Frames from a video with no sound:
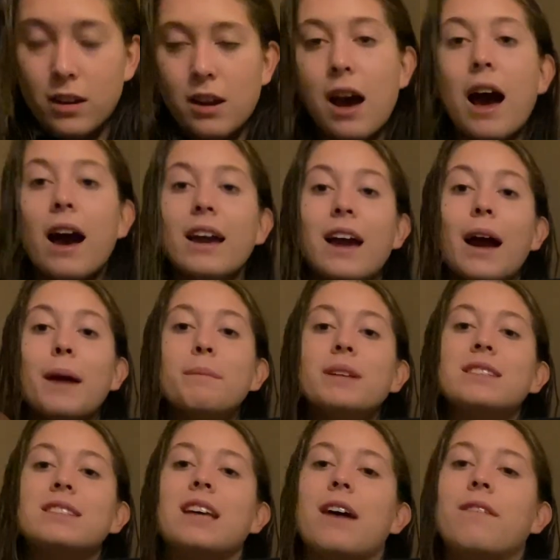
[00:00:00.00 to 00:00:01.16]
Hi, I'm Mia
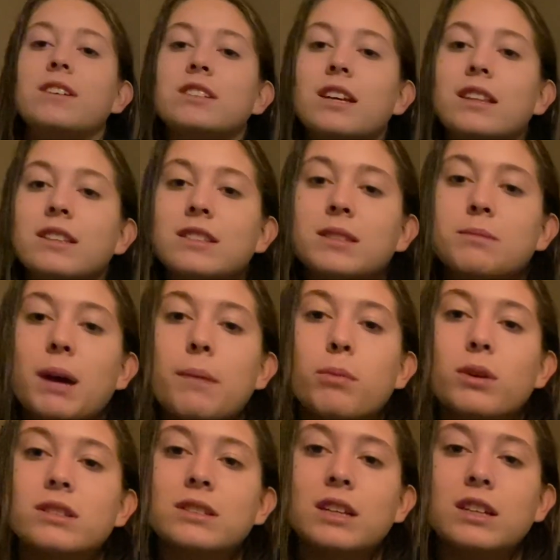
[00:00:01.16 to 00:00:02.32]
Savage, and this is my
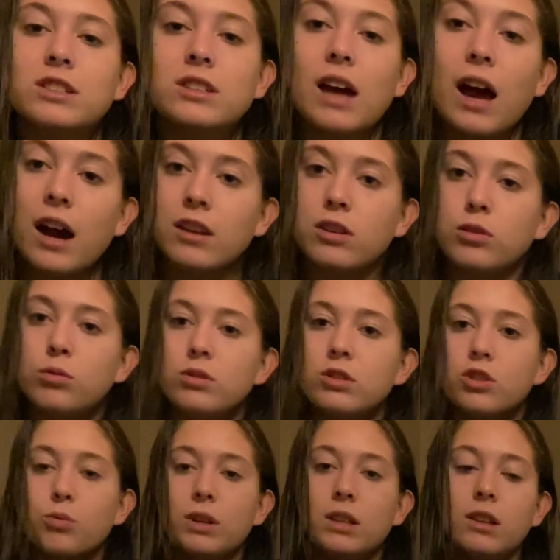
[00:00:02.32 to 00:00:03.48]
presentation on Newton's
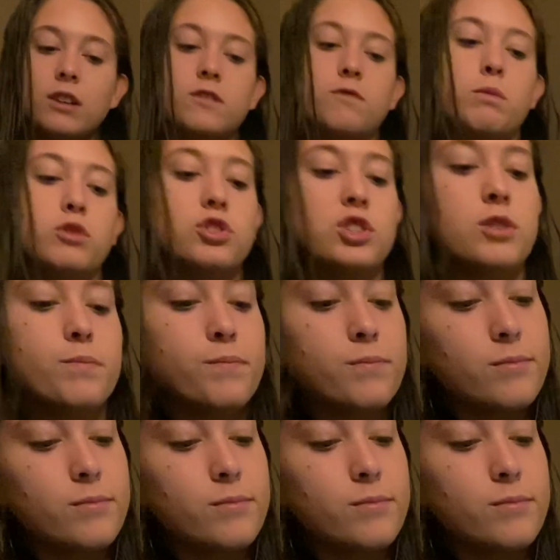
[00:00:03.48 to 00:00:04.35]
3 laws of motion.